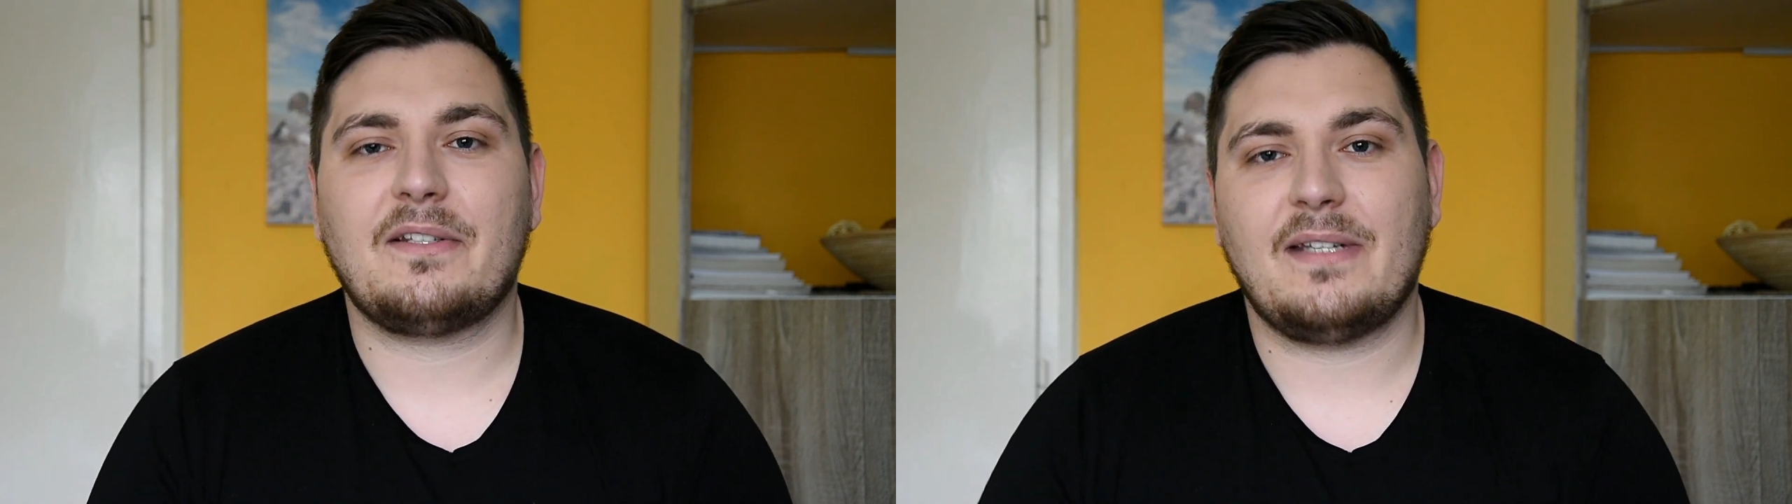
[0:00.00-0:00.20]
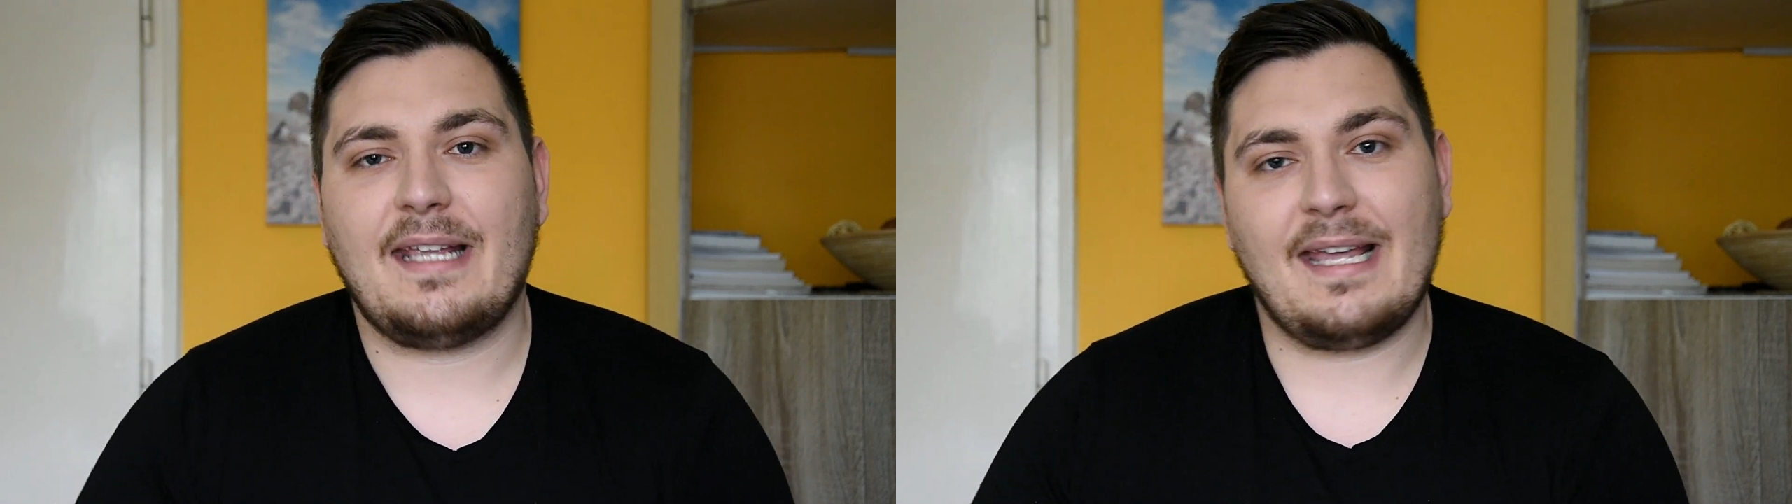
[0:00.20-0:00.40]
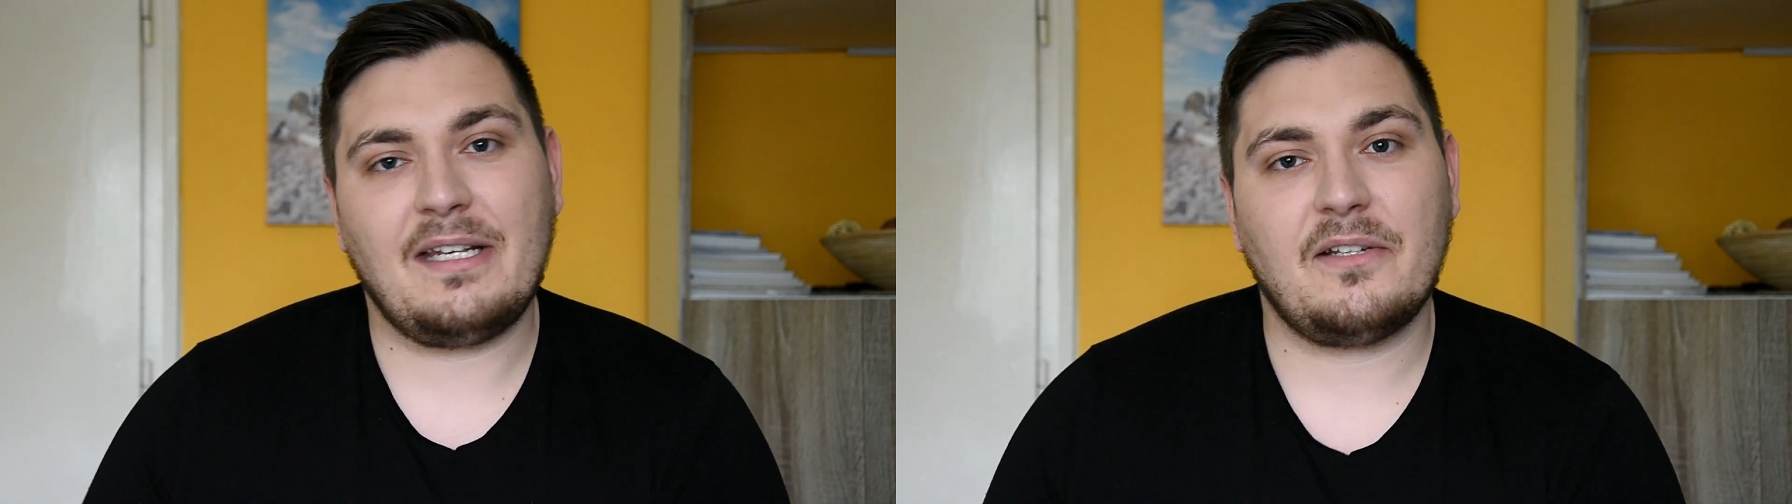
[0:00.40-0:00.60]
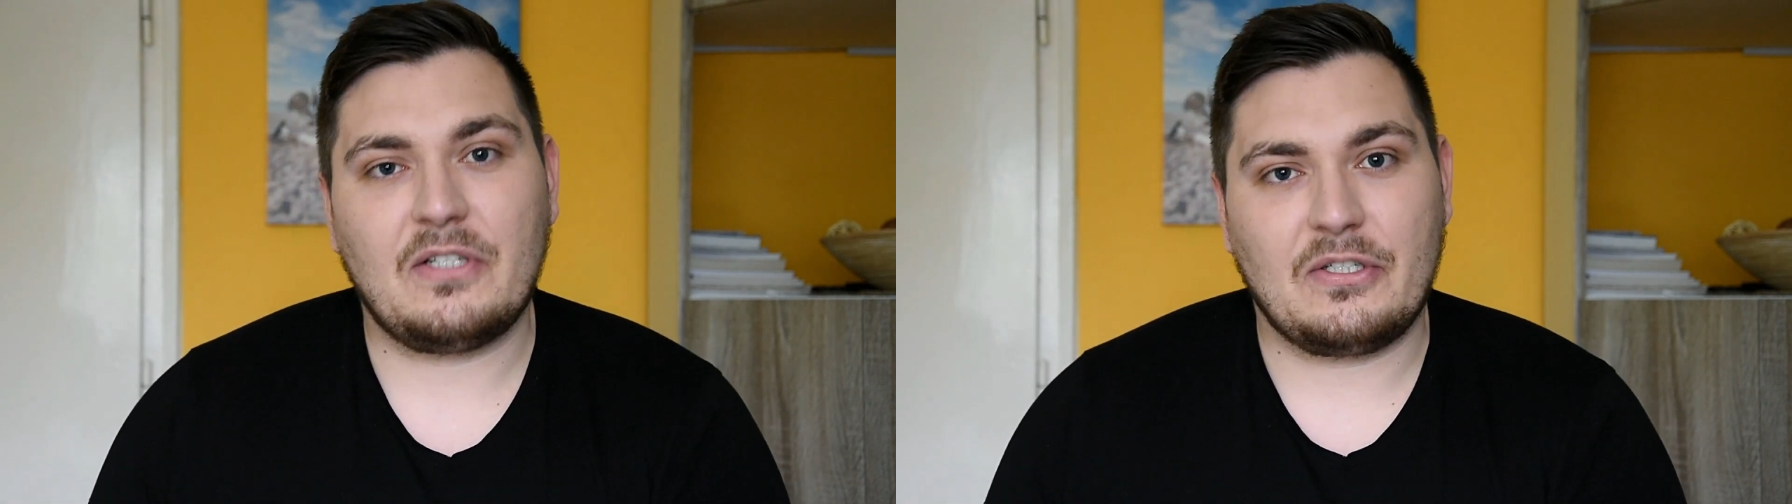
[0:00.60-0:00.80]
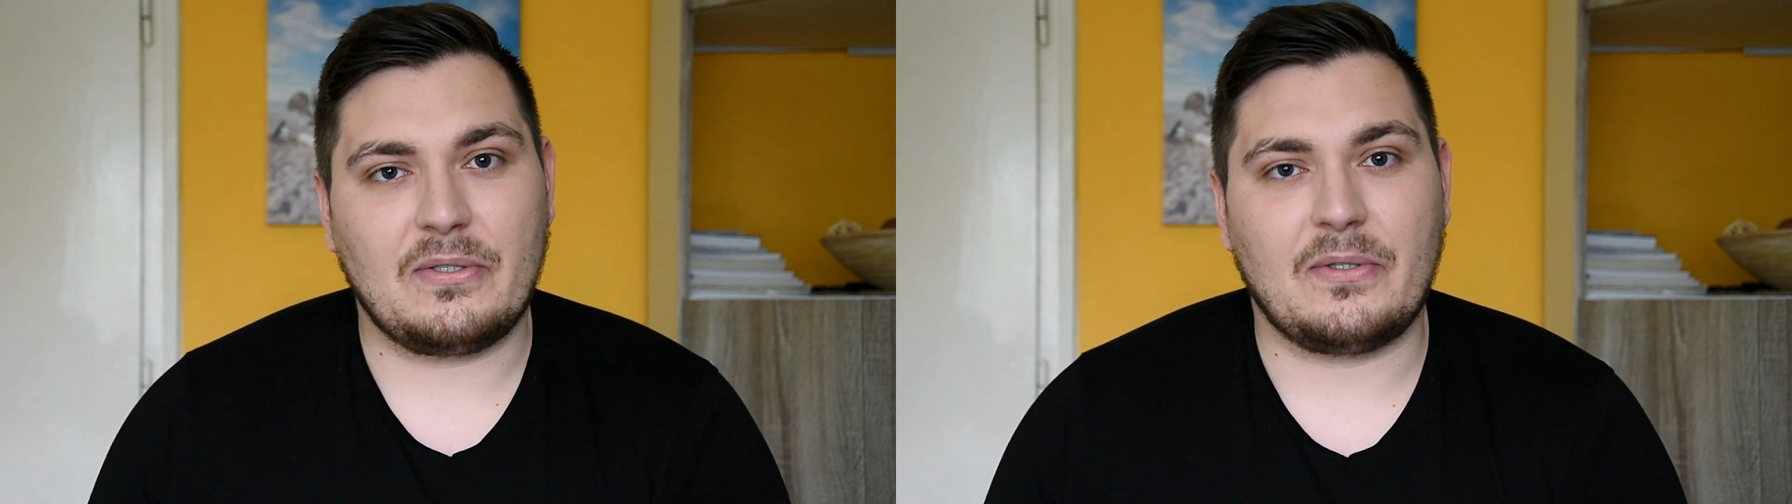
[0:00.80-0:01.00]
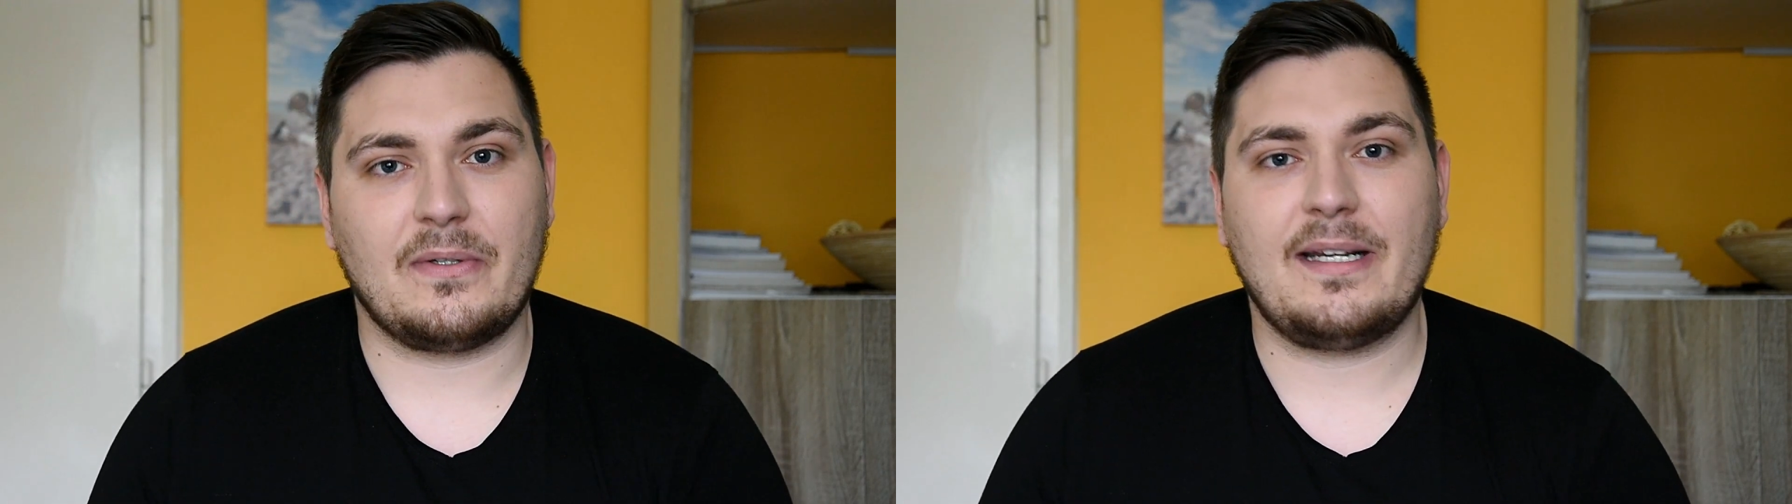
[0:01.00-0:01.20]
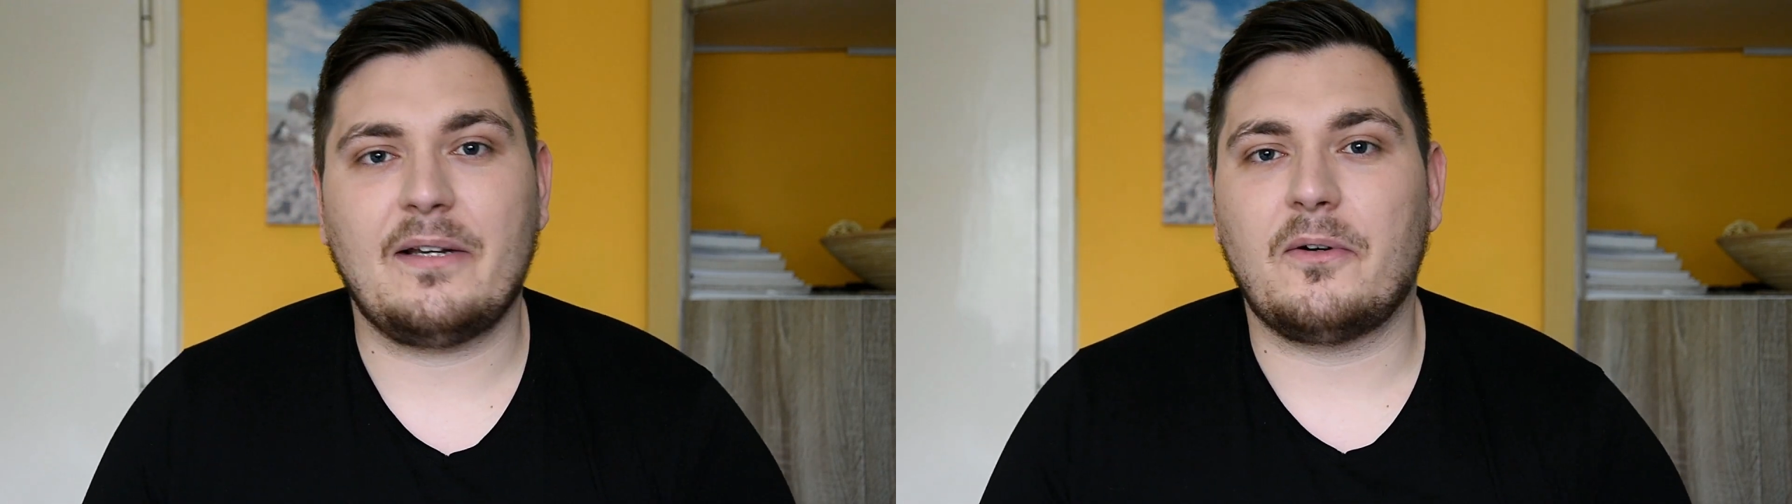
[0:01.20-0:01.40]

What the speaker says: to the end of the story,